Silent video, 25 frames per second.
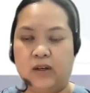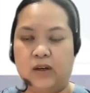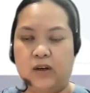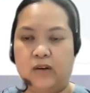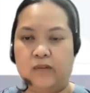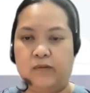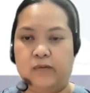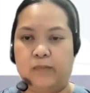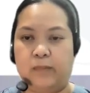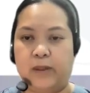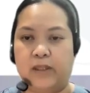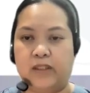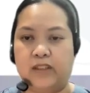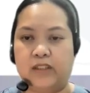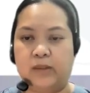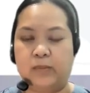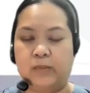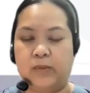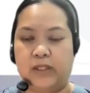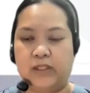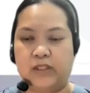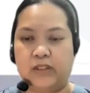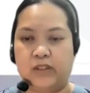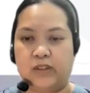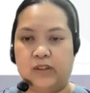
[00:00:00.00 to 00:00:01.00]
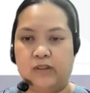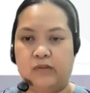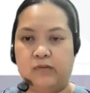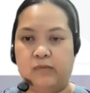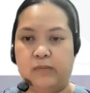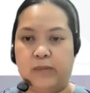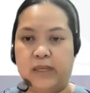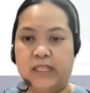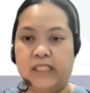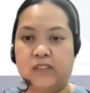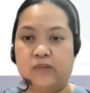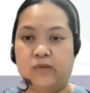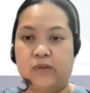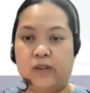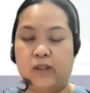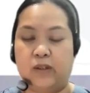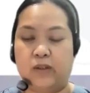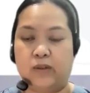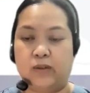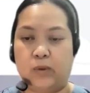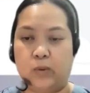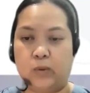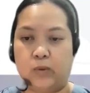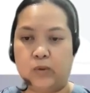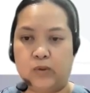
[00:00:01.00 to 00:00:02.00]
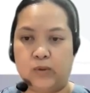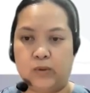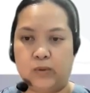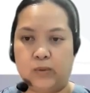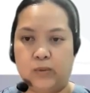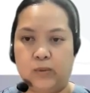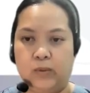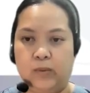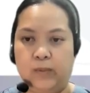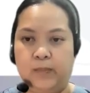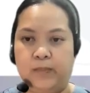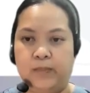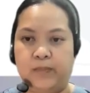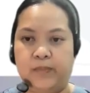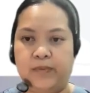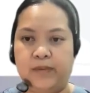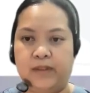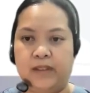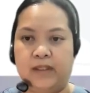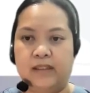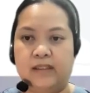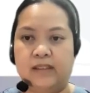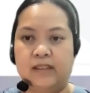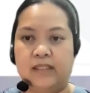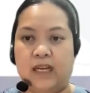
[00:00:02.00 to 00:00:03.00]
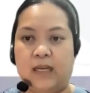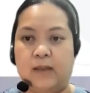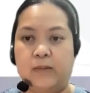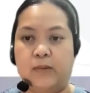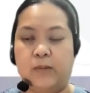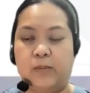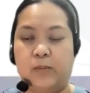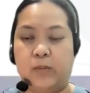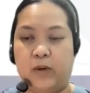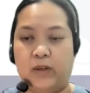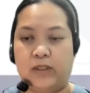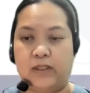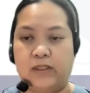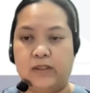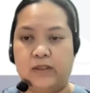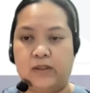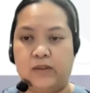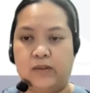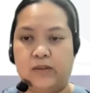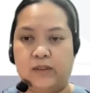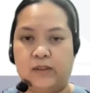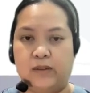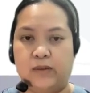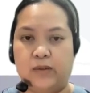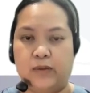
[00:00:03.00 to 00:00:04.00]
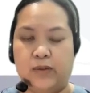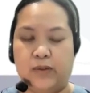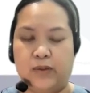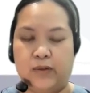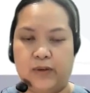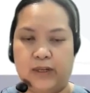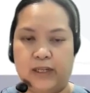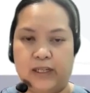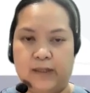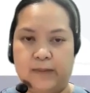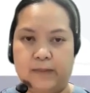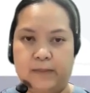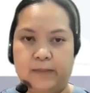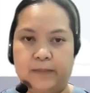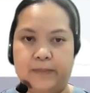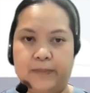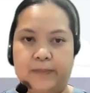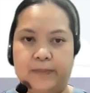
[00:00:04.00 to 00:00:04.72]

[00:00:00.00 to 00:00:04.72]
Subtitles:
of partial pressure of mixed venous O2 times 0.003.